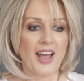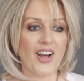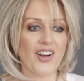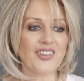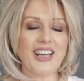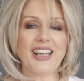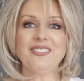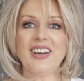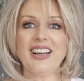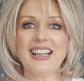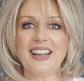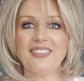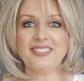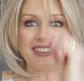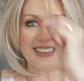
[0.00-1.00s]
Okay, my
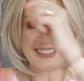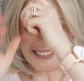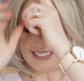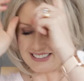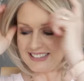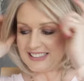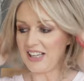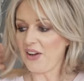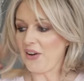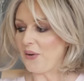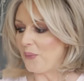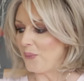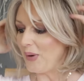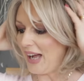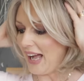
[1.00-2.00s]
lovelies,
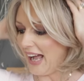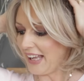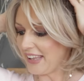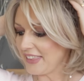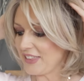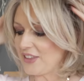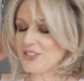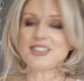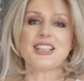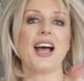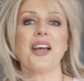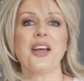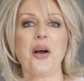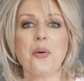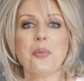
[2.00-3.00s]
so I thought
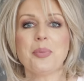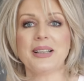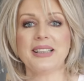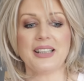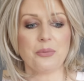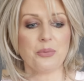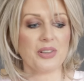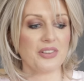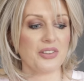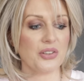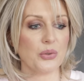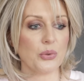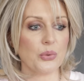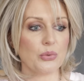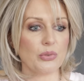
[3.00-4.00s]
I'd open it with
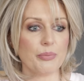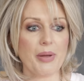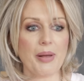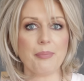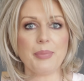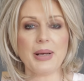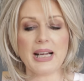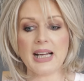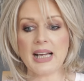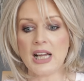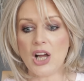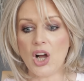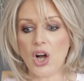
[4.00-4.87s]
you. Remember,